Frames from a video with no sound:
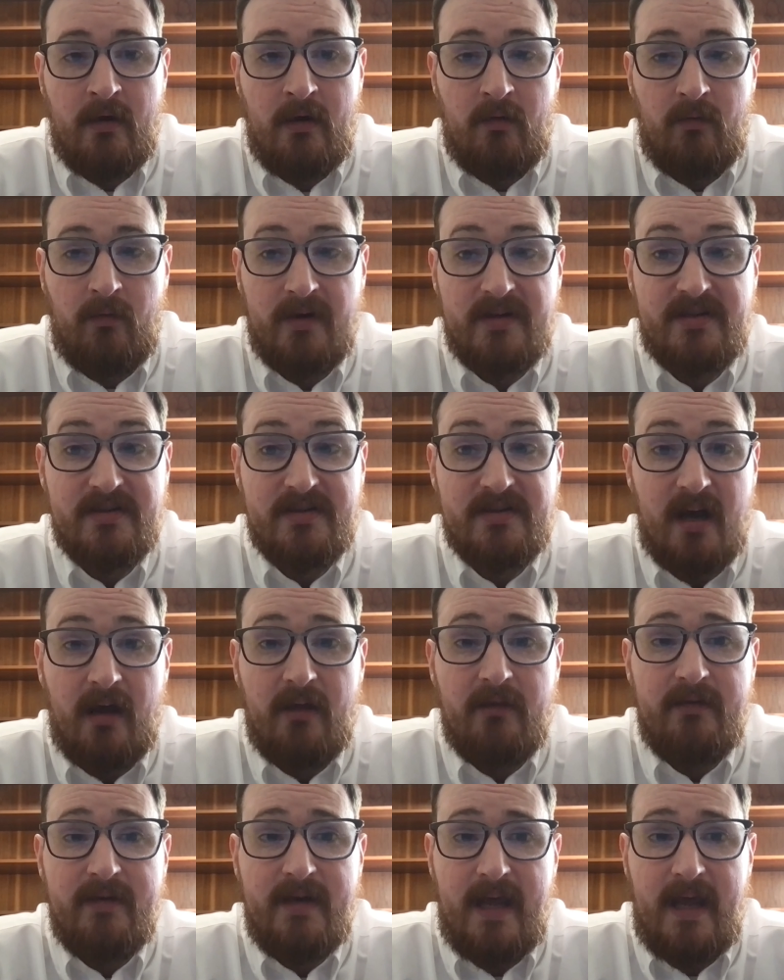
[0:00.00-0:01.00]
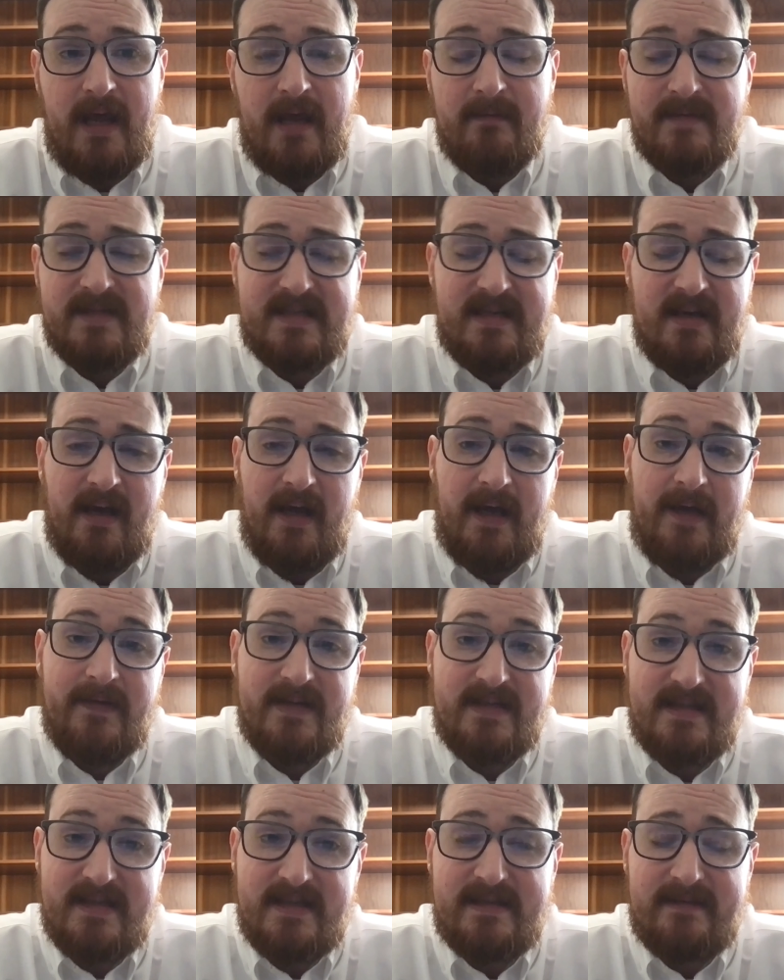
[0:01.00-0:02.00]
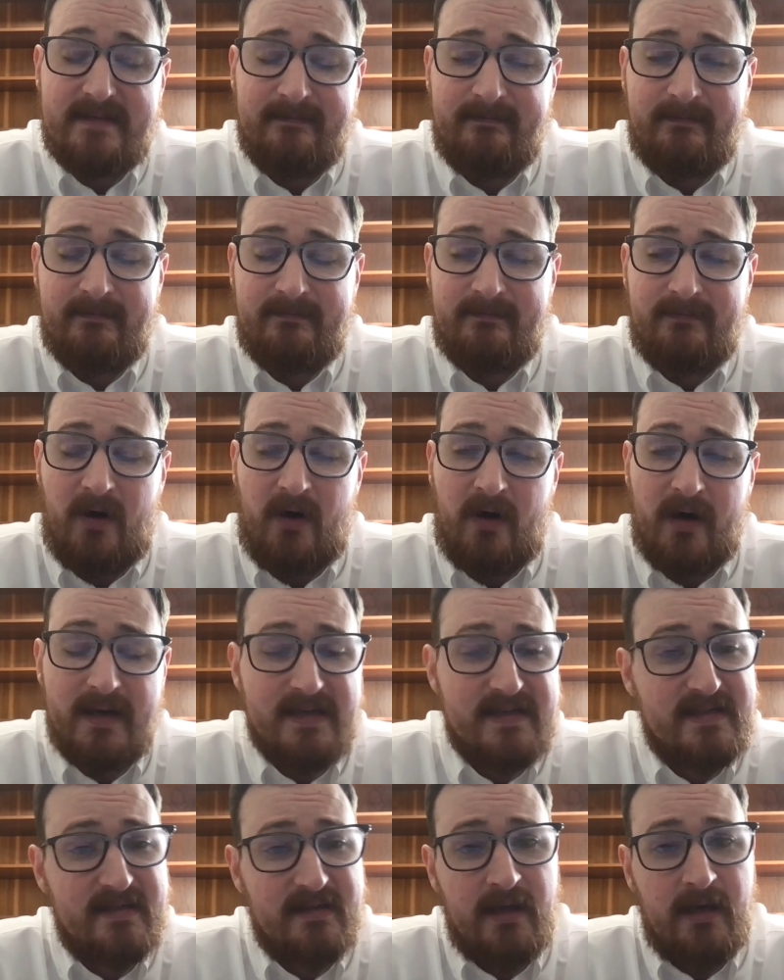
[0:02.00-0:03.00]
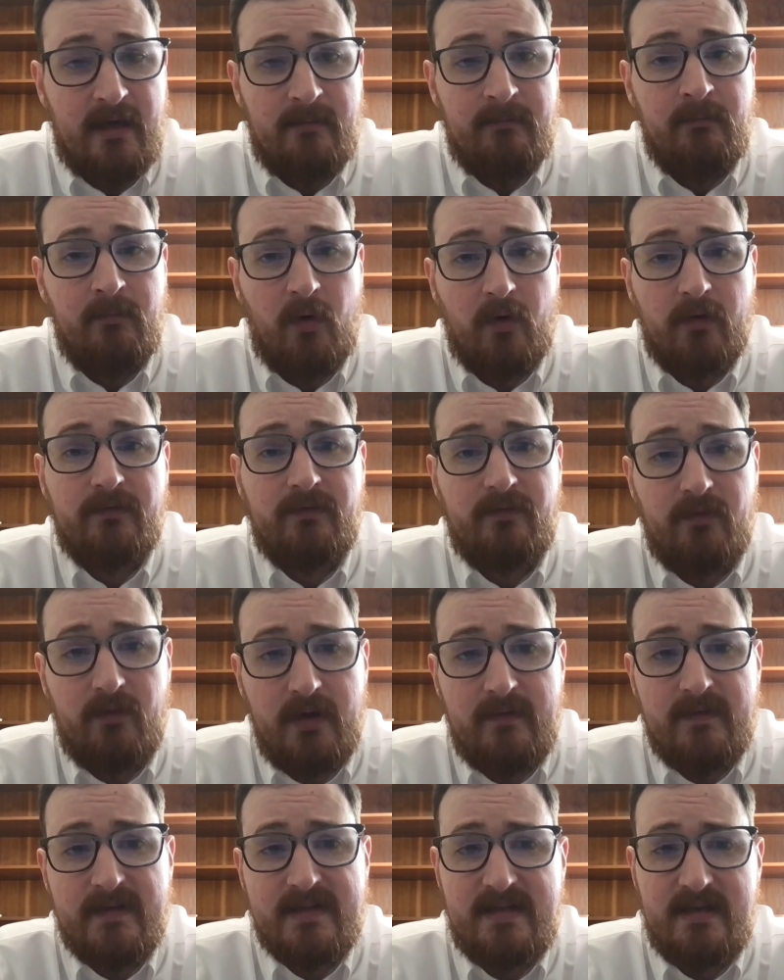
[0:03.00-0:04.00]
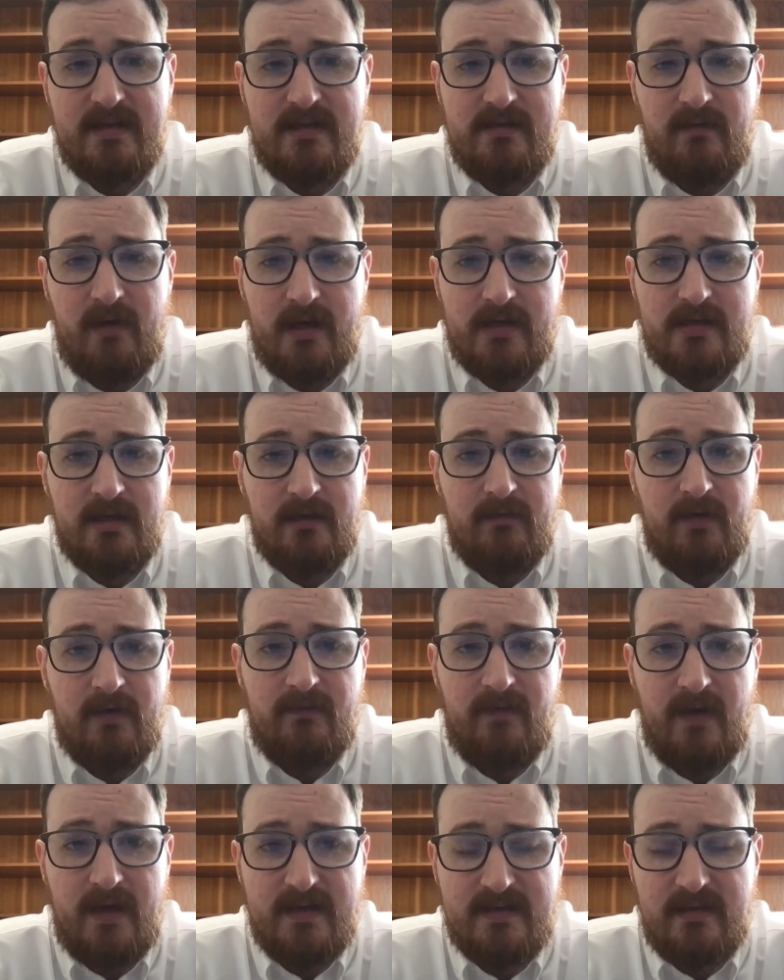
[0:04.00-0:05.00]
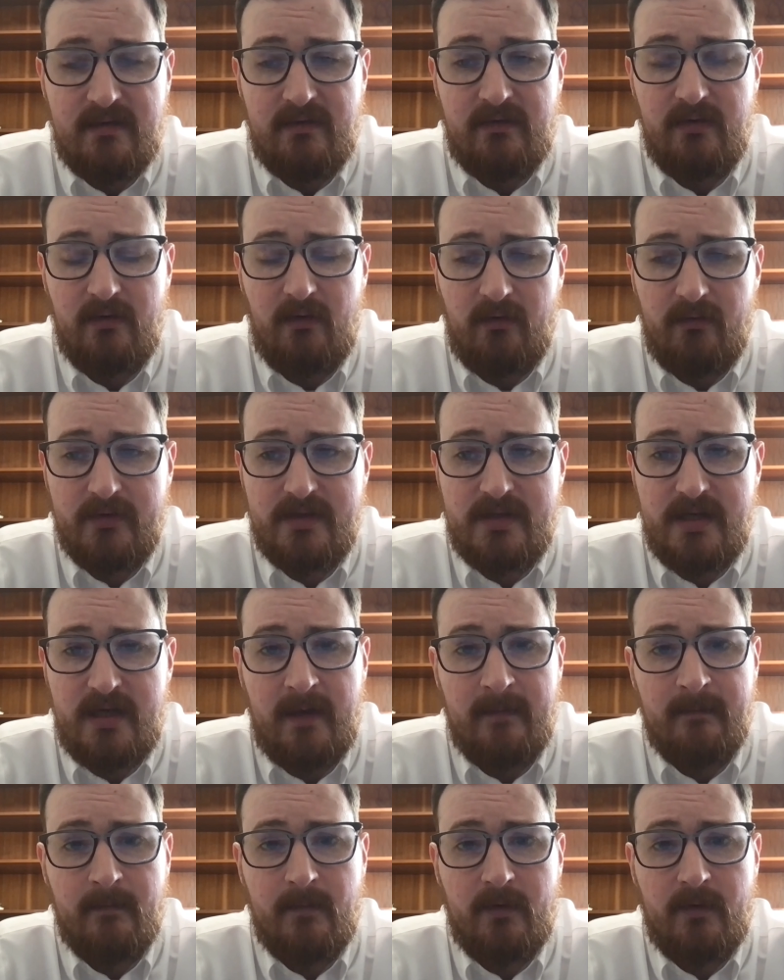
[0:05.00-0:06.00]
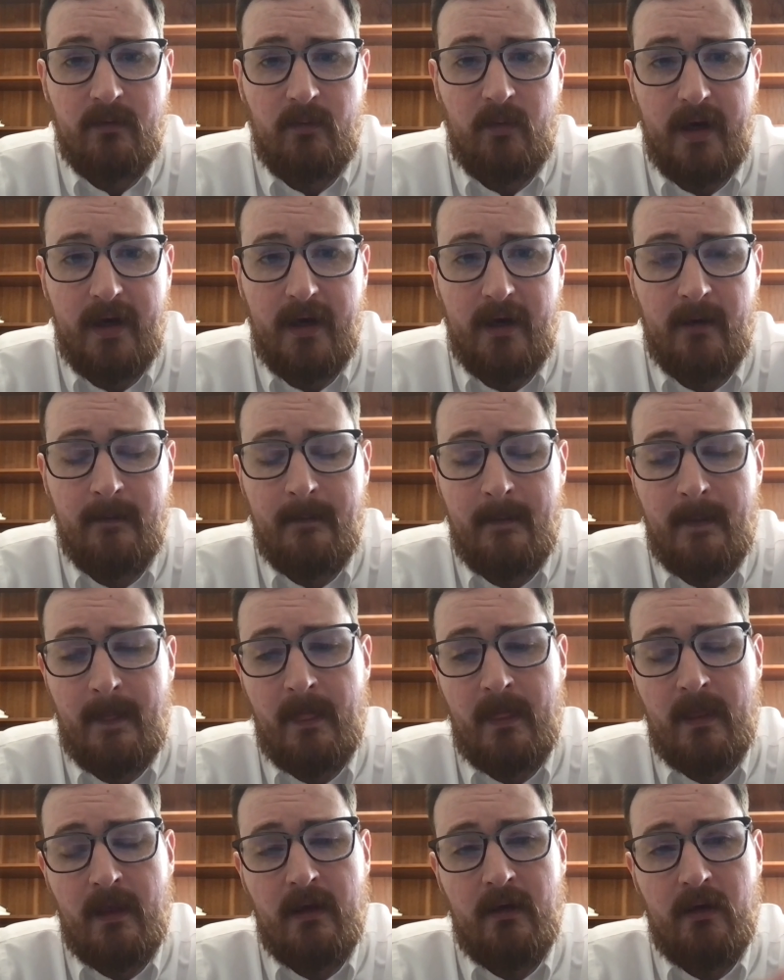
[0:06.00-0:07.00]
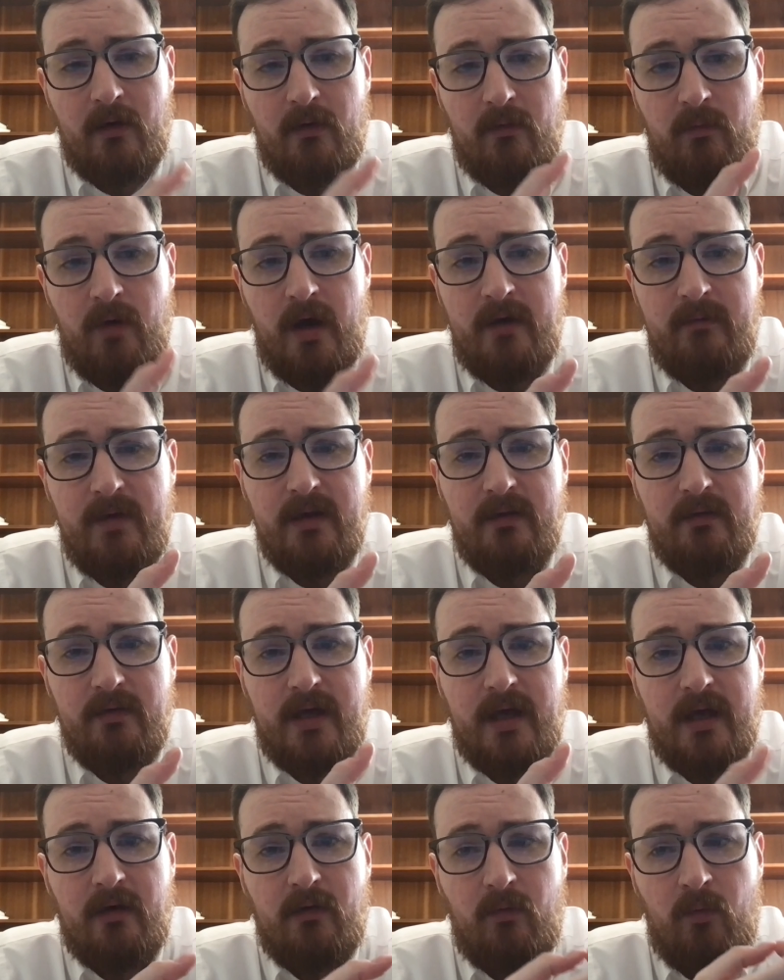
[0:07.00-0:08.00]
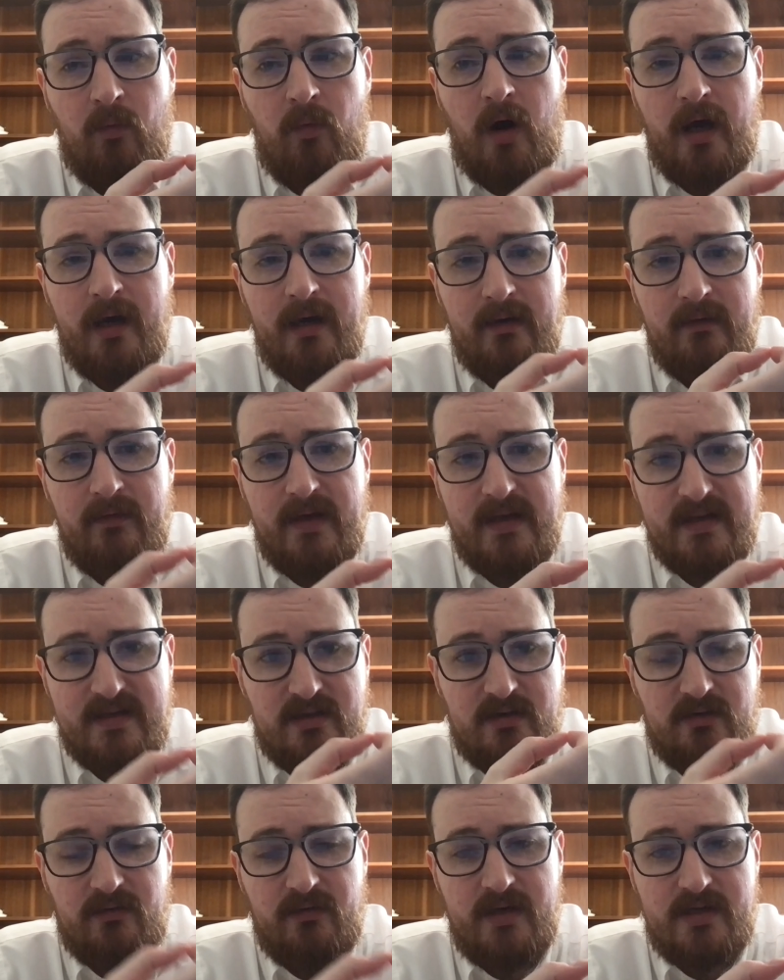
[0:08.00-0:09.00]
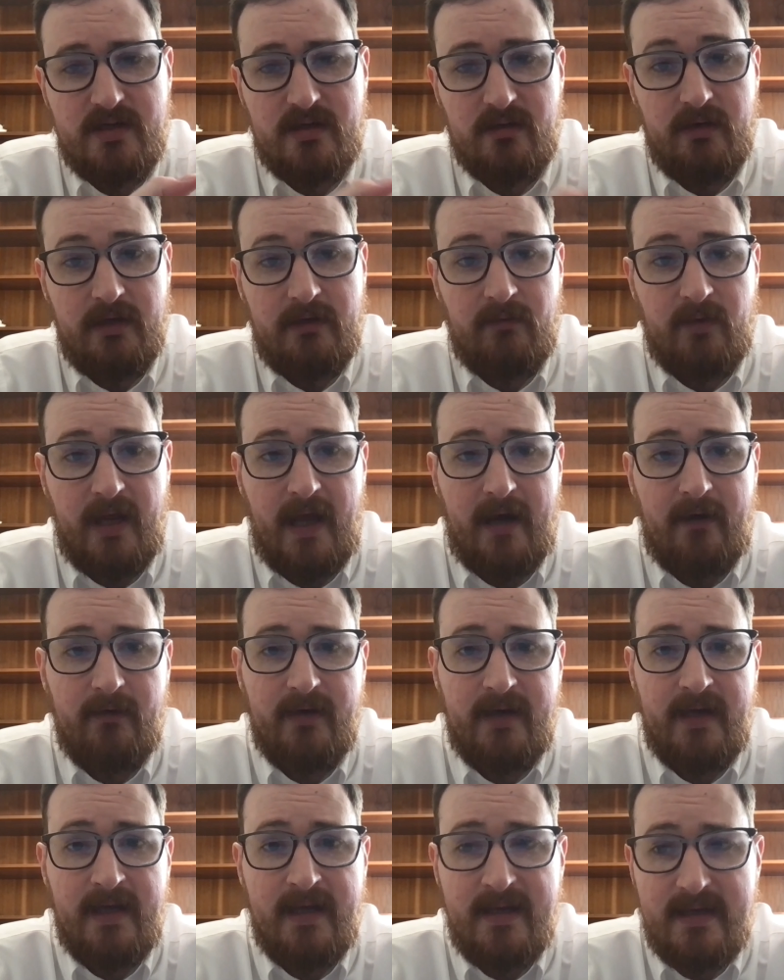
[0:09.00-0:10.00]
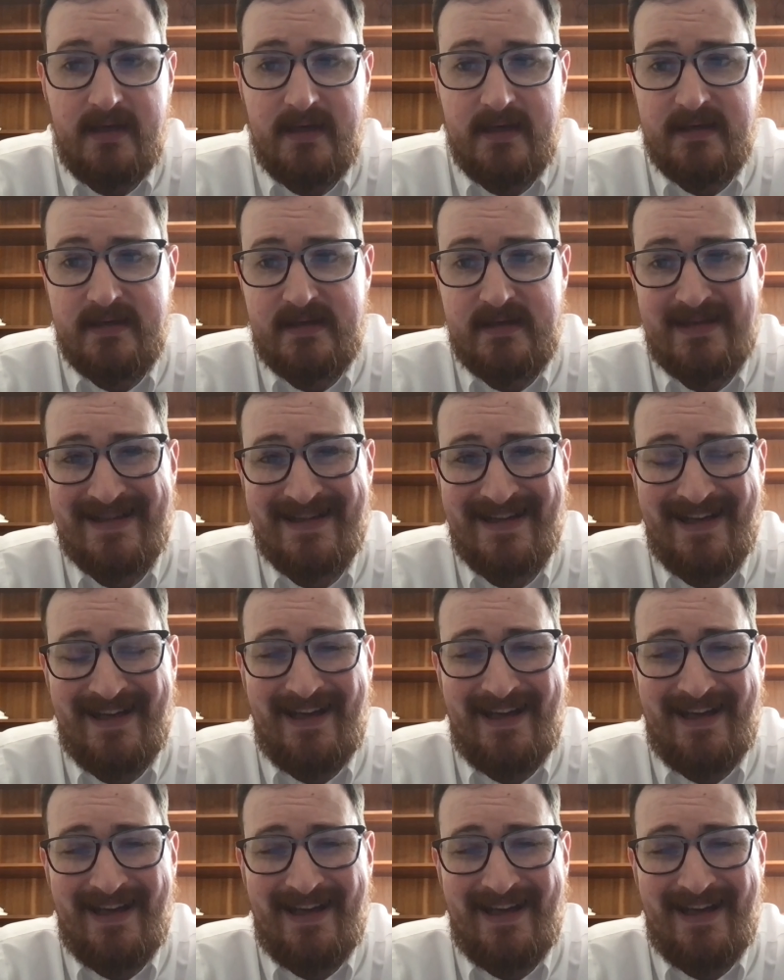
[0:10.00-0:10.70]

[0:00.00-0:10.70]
Whereas there's other names, and this is honestly a more frequent situation that we face in theology, where when we look at what this creaturely reality is,